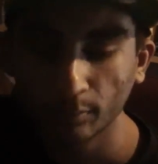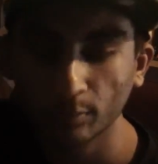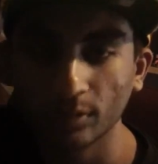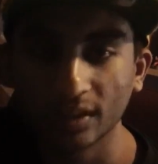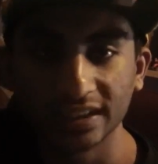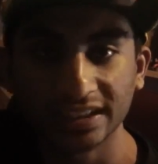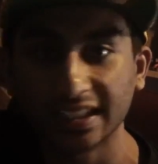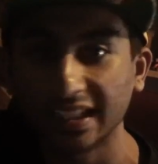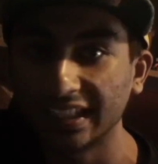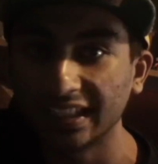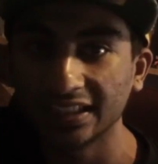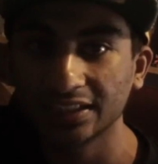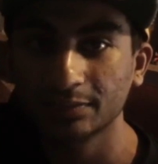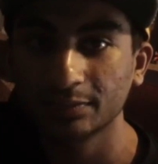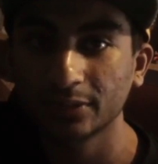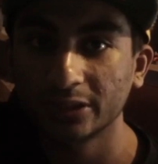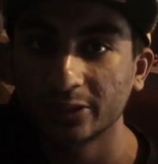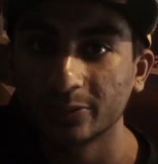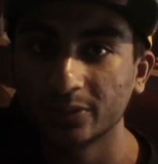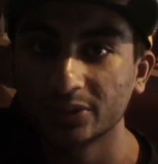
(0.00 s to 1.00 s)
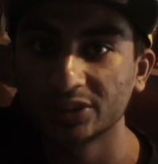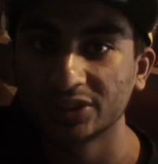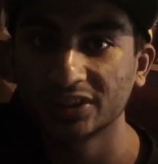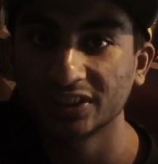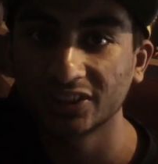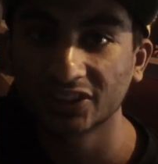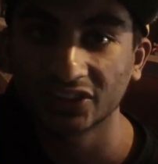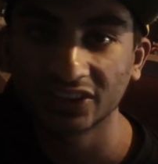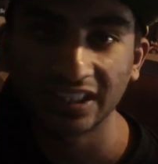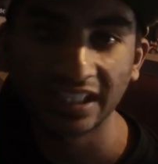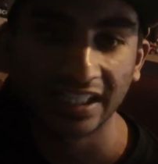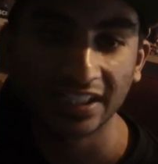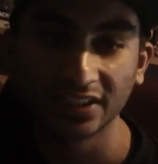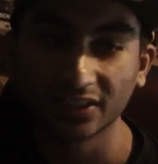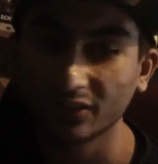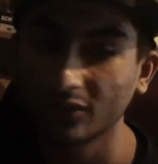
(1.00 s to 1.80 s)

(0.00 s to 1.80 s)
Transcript: But yeah, that's pretty much the thing on that.